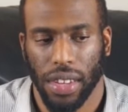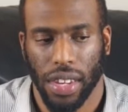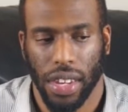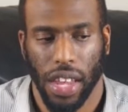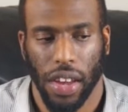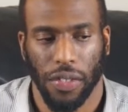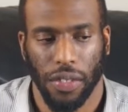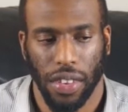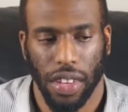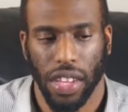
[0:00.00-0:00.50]

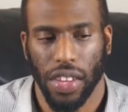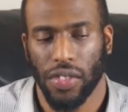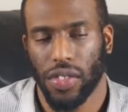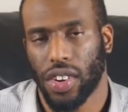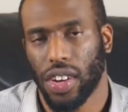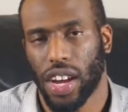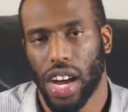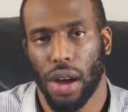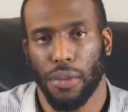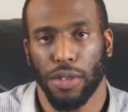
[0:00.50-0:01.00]
Definitely leave
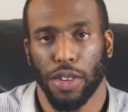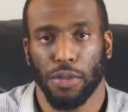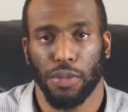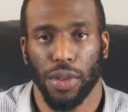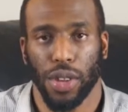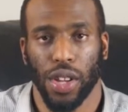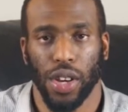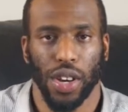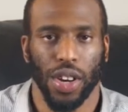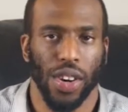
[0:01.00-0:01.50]
your comments
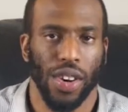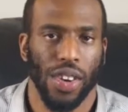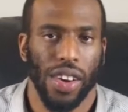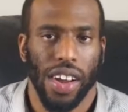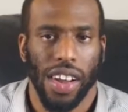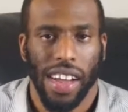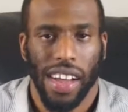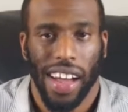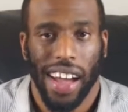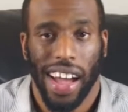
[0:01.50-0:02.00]
below.
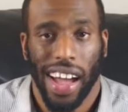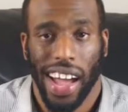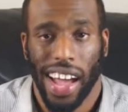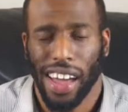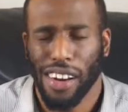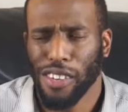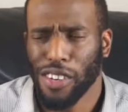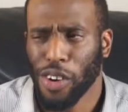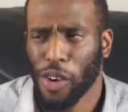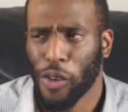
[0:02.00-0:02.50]

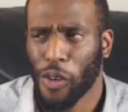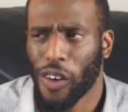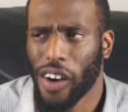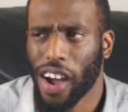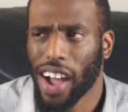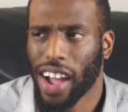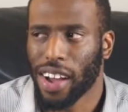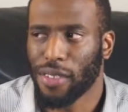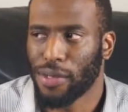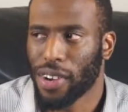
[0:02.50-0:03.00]
I don't know
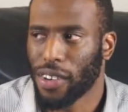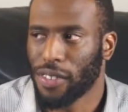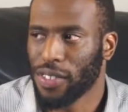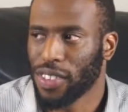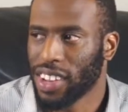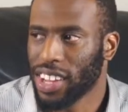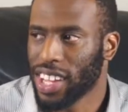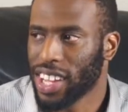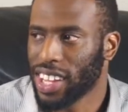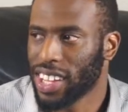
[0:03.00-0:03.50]
why, but I
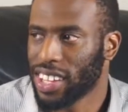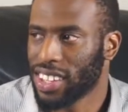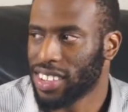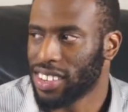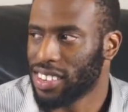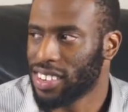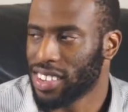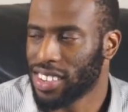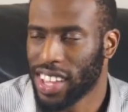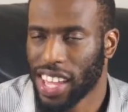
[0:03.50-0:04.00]
feel like
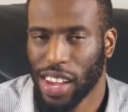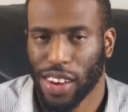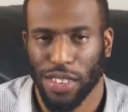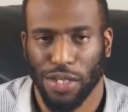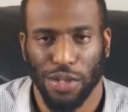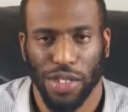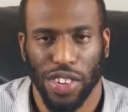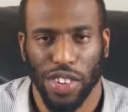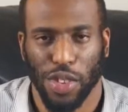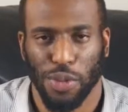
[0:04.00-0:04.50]
today I
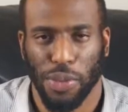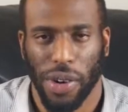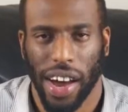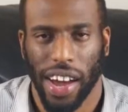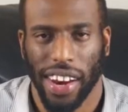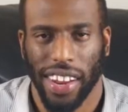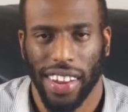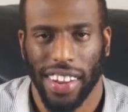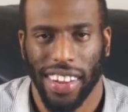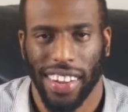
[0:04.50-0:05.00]
was really
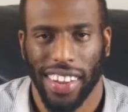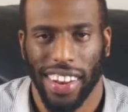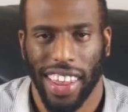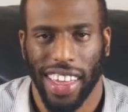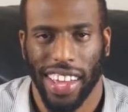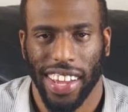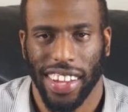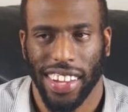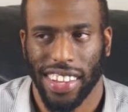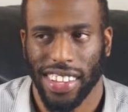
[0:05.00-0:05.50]
spotty.
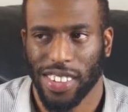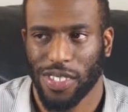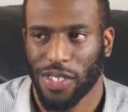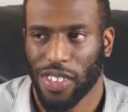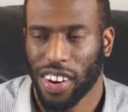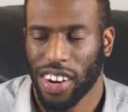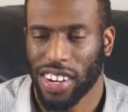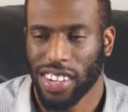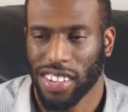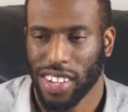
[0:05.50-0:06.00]
Like, as
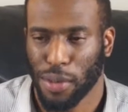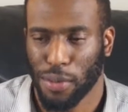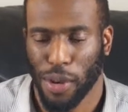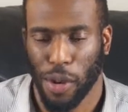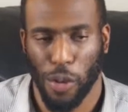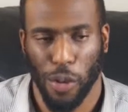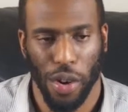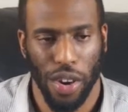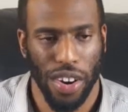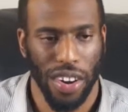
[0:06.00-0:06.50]
far as like
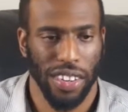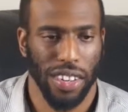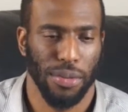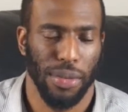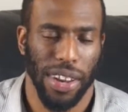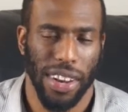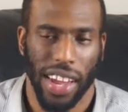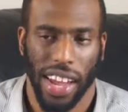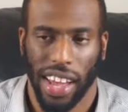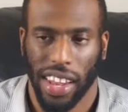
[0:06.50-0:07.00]
my words and
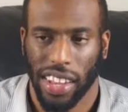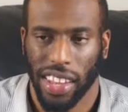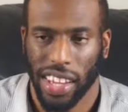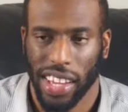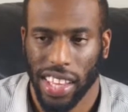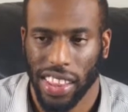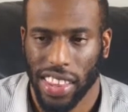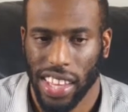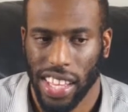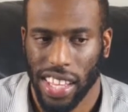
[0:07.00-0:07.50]
my
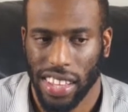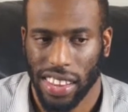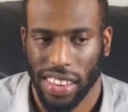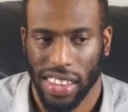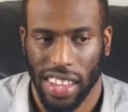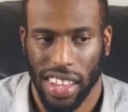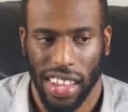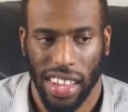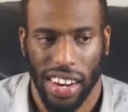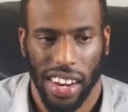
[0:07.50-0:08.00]
dialect, I think
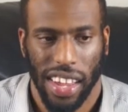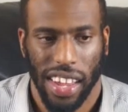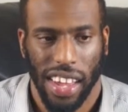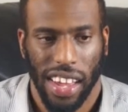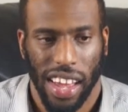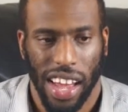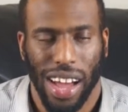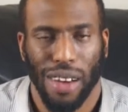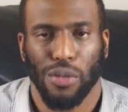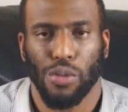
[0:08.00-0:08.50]
that
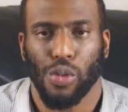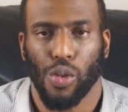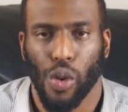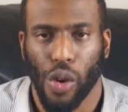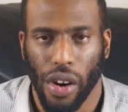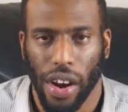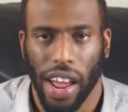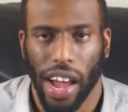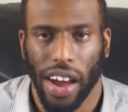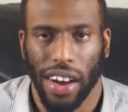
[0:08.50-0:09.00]
I'm
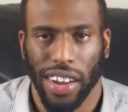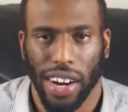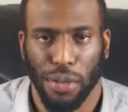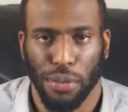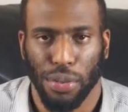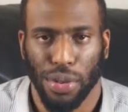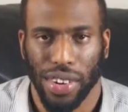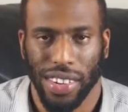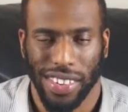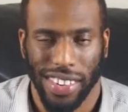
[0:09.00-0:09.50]
worn out and
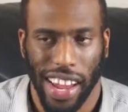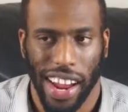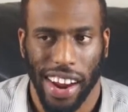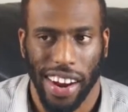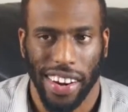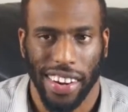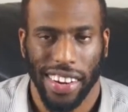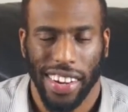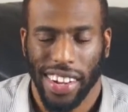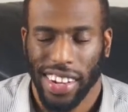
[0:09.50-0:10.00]
I'm pretty
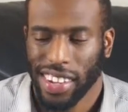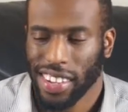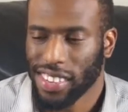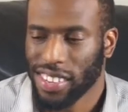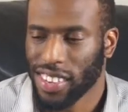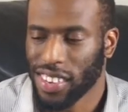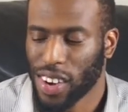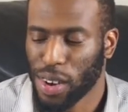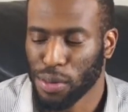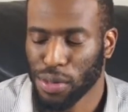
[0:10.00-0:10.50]
tired.
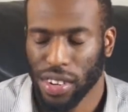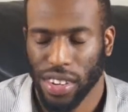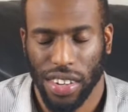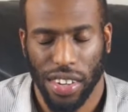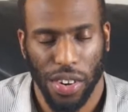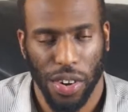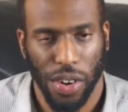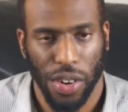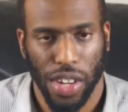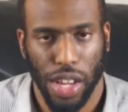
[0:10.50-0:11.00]
So I'm going to
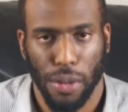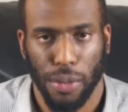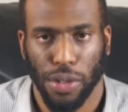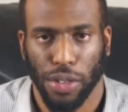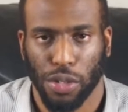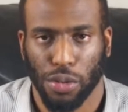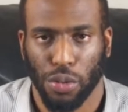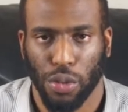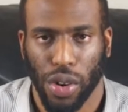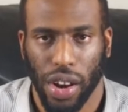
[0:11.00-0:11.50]
go and get me
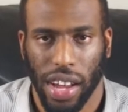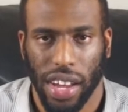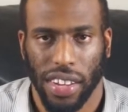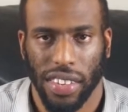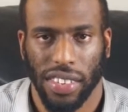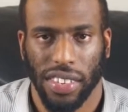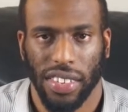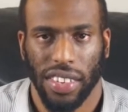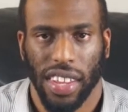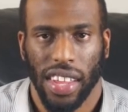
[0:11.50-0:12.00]
some
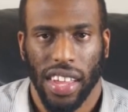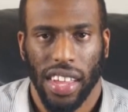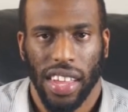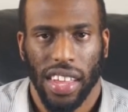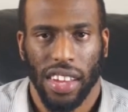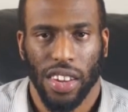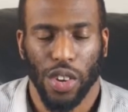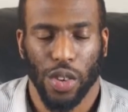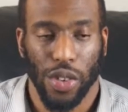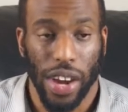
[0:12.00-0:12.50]
rest.
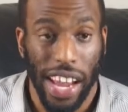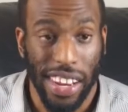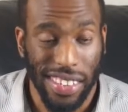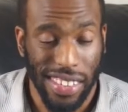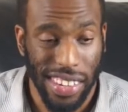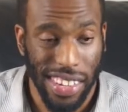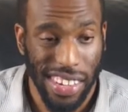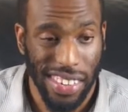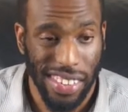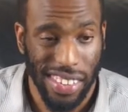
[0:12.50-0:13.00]

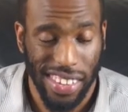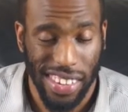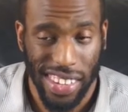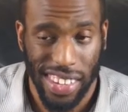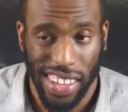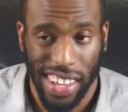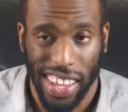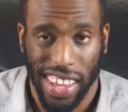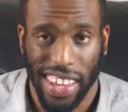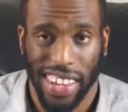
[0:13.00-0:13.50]
Congratulations
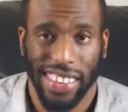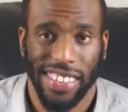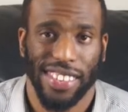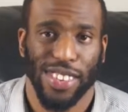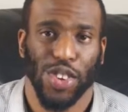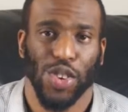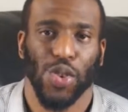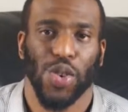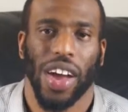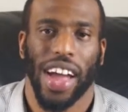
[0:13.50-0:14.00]
again
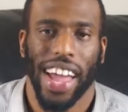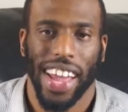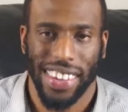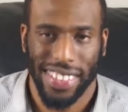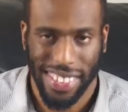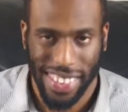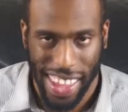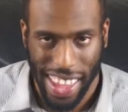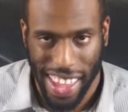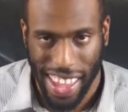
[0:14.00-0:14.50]
to
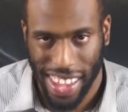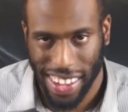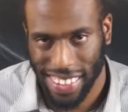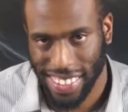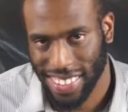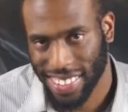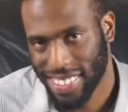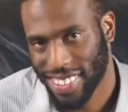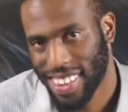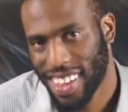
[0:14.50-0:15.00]

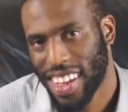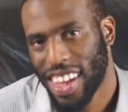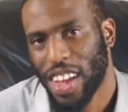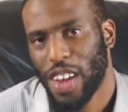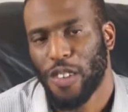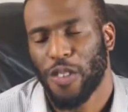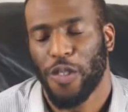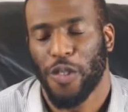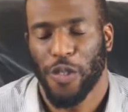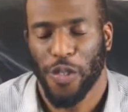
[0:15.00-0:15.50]
XX
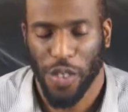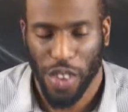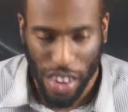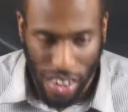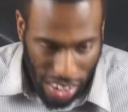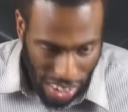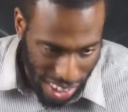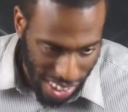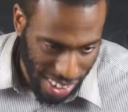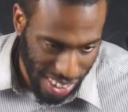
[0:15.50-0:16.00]

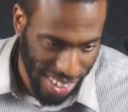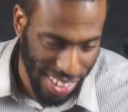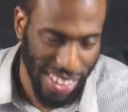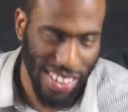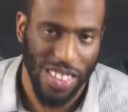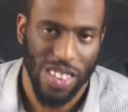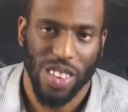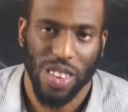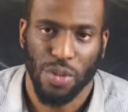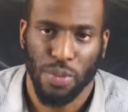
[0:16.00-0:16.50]
Fearless
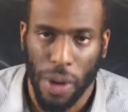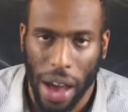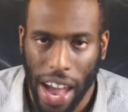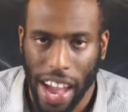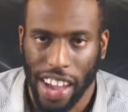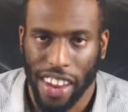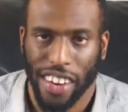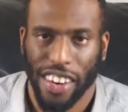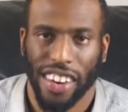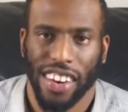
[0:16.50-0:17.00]

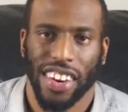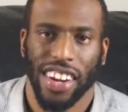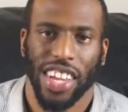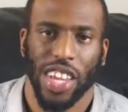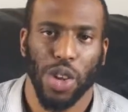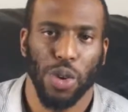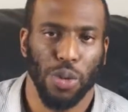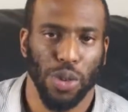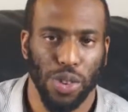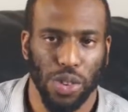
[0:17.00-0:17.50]
Spider.
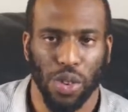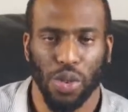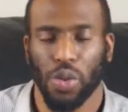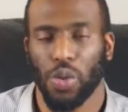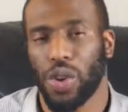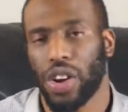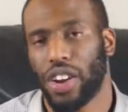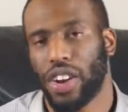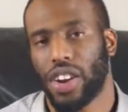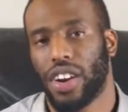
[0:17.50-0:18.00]
He was the
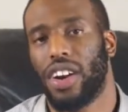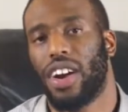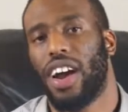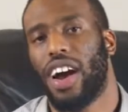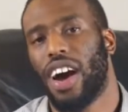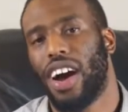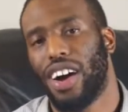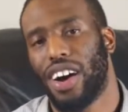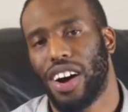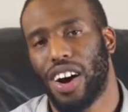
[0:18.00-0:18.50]

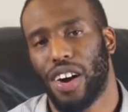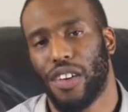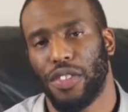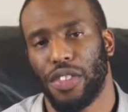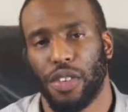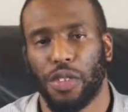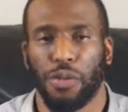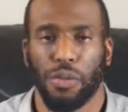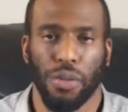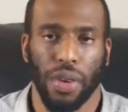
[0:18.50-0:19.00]
winner of
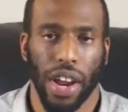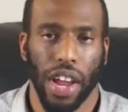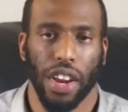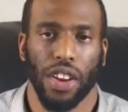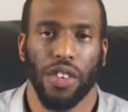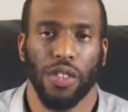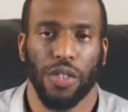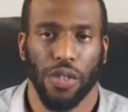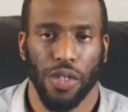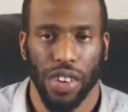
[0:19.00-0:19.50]
the
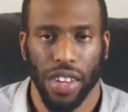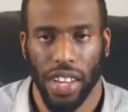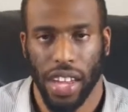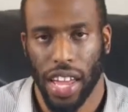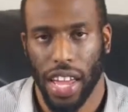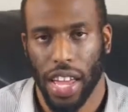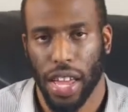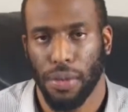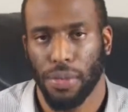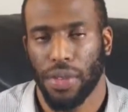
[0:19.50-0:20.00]
brand new free
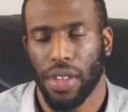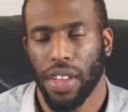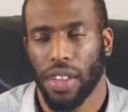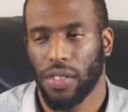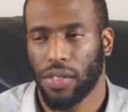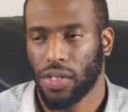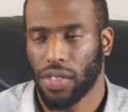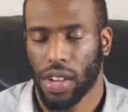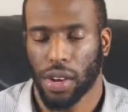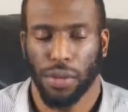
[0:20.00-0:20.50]
game that he
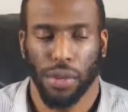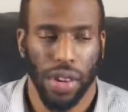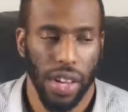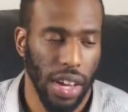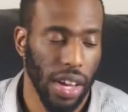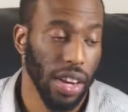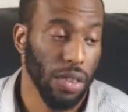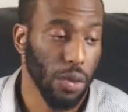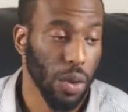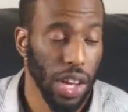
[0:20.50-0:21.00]
was able to
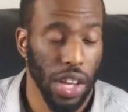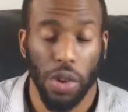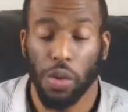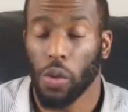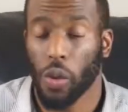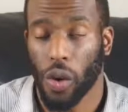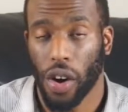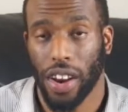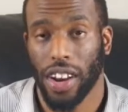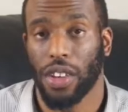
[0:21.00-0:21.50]
get. What he
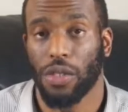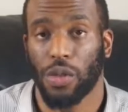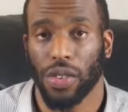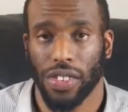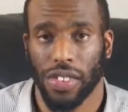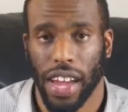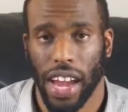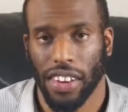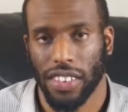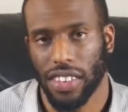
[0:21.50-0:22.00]
wanted
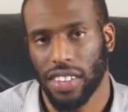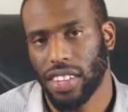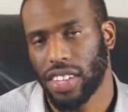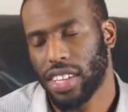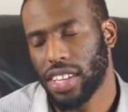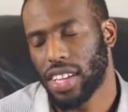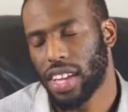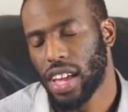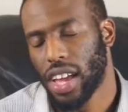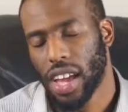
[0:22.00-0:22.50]
was
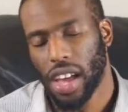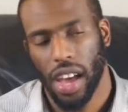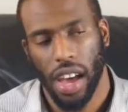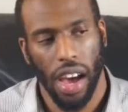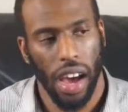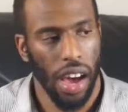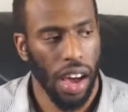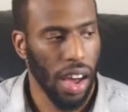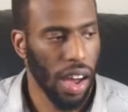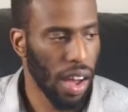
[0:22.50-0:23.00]
actually
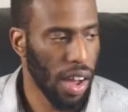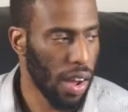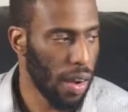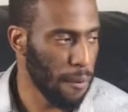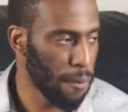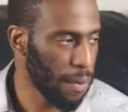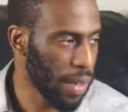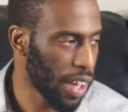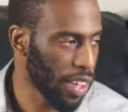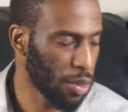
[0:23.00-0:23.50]

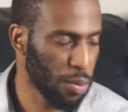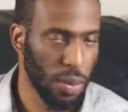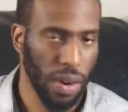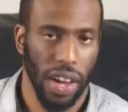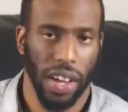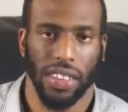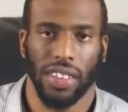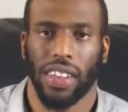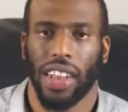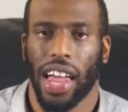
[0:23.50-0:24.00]
the
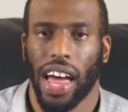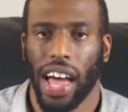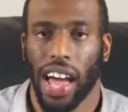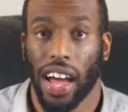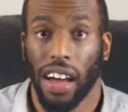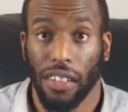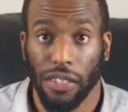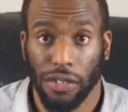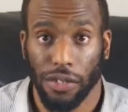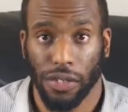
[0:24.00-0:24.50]
Xbox
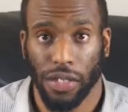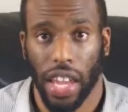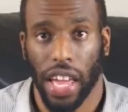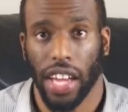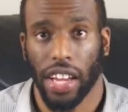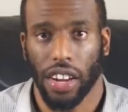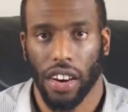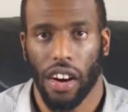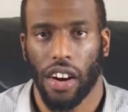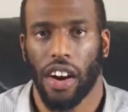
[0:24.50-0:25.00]
Live
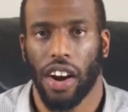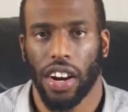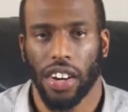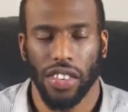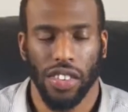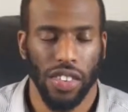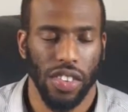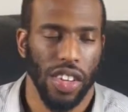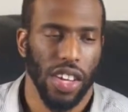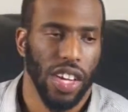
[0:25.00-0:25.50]
like
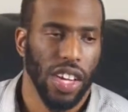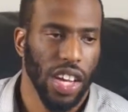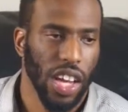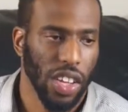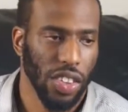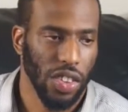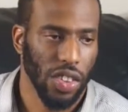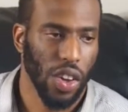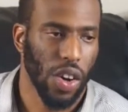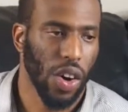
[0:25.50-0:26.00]
cards.
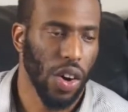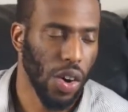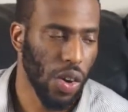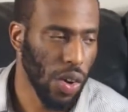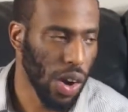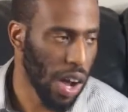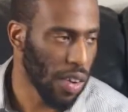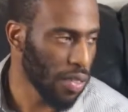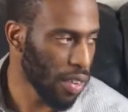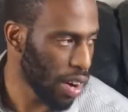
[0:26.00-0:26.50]
And
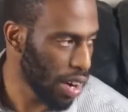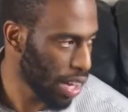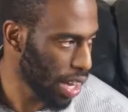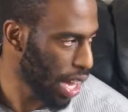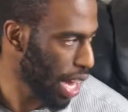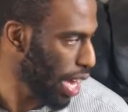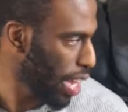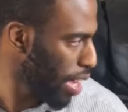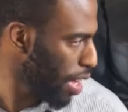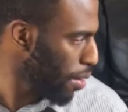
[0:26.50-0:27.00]
so I've already
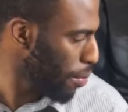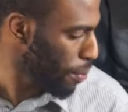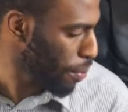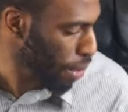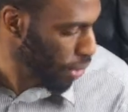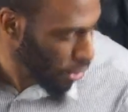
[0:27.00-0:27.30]
got him.